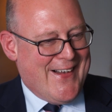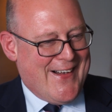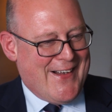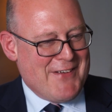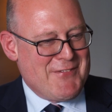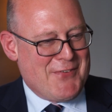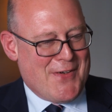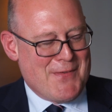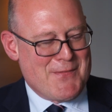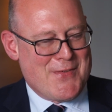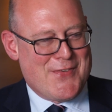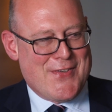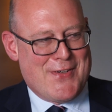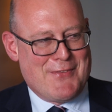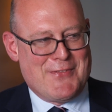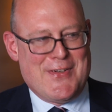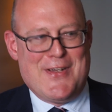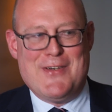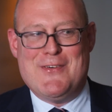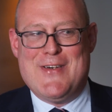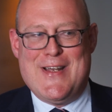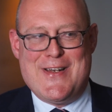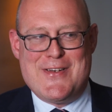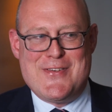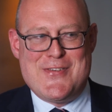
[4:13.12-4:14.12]
I find myself
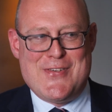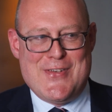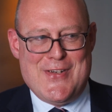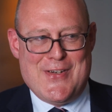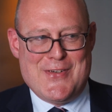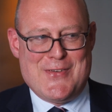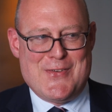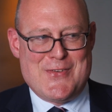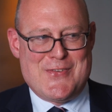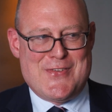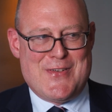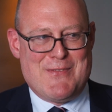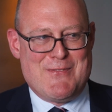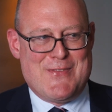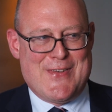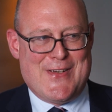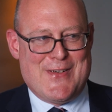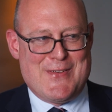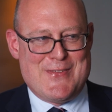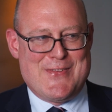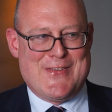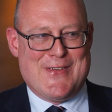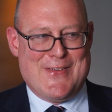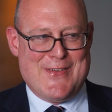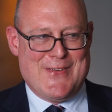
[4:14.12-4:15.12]
going around in circles
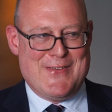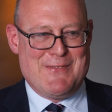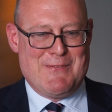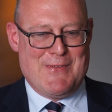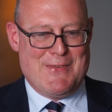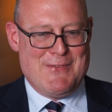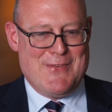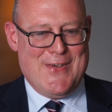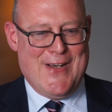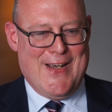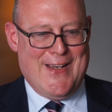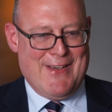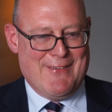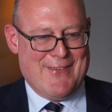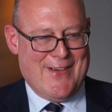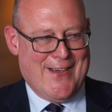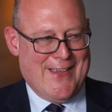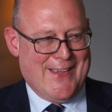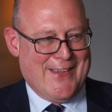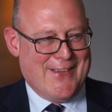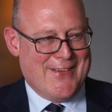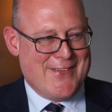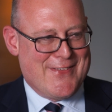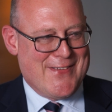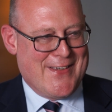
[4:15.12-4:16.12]
sometimes. So it would be really,
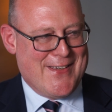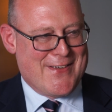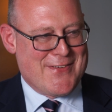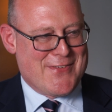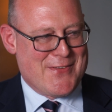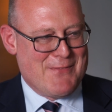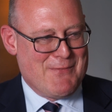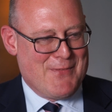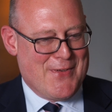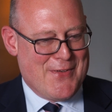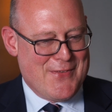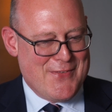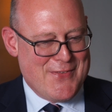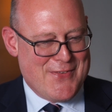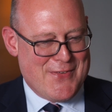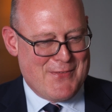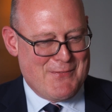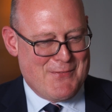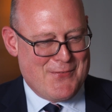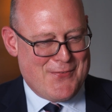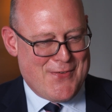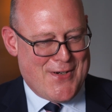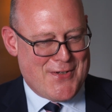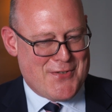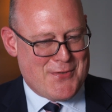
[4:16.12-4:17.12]
really good to get some
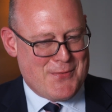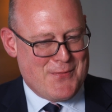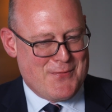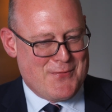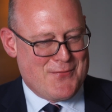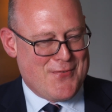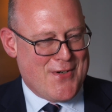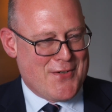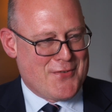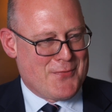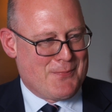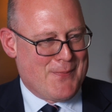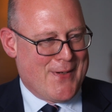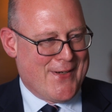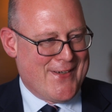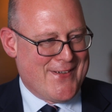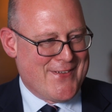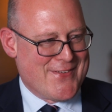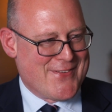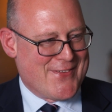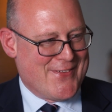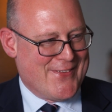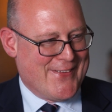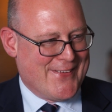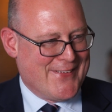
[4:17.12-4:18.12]
fresh
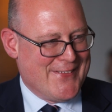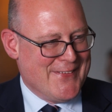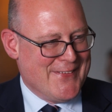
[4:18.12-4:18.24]
brains on it.